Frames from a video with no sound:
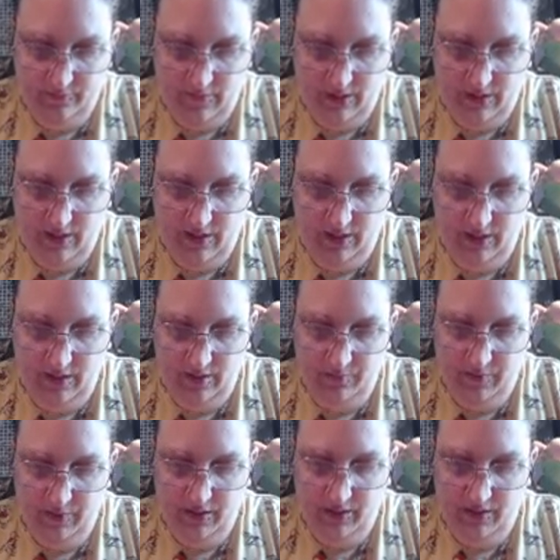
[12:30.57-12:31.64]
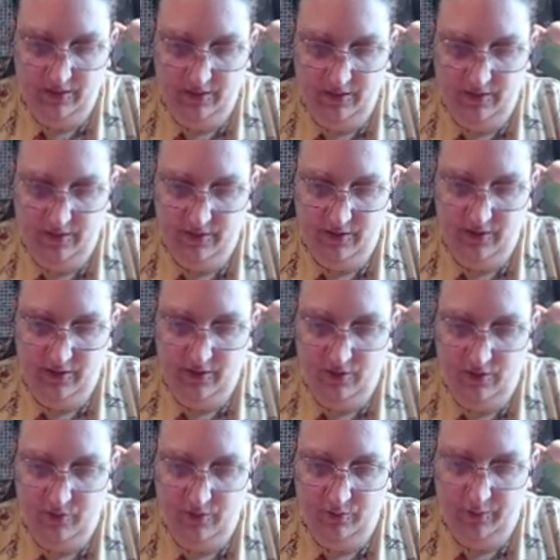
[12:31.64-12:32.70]
I am, because, you
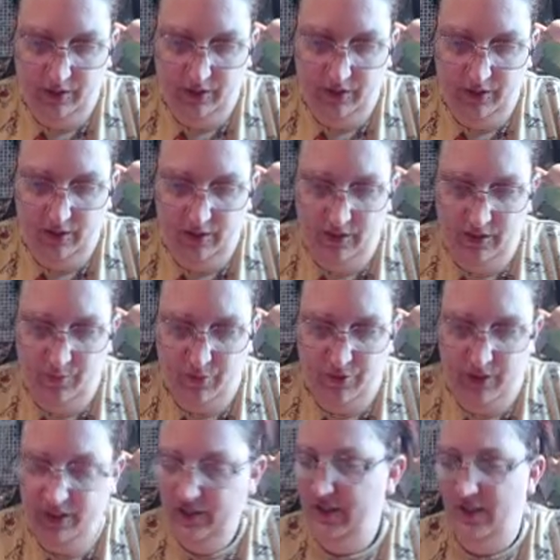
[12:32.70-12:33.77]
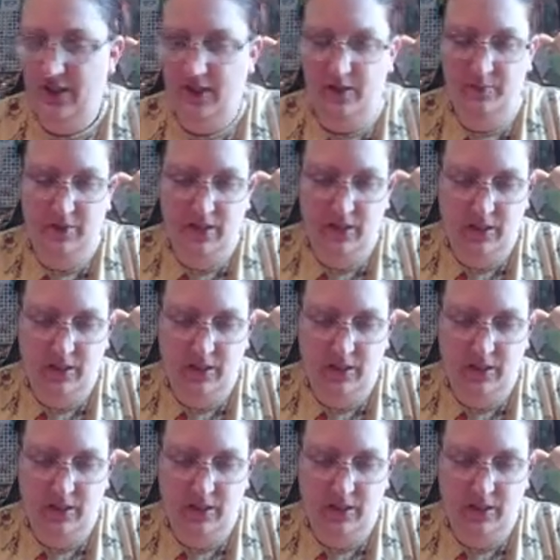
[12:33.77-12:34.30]
know, it is springtime,